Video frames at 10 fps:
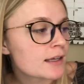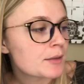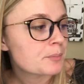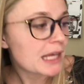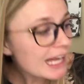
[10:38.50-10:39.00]

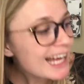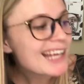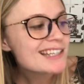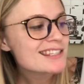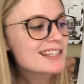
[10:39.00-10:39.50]

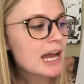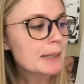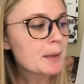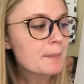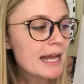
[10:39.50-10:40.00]
because
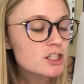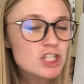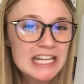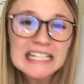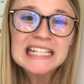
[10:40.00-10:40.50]
I'm
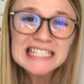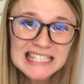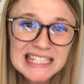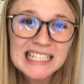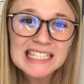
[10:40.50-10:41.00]
imagining
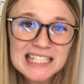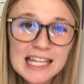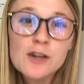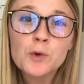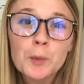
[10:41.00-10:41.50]
6
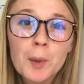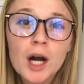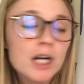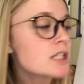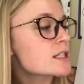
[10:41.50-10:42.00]
equal
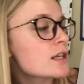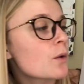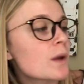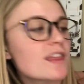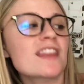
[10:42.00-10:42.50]
parts
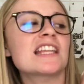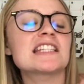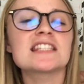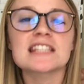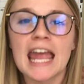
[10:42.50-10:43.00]
within the
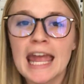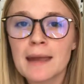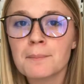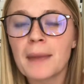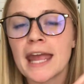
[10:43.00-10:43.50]

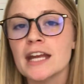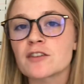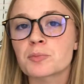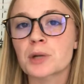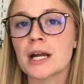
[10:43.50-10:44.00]
same pan
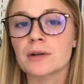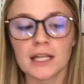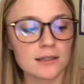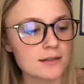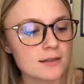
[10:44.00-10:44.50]
of
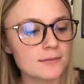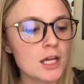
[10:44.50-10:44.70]
brownies.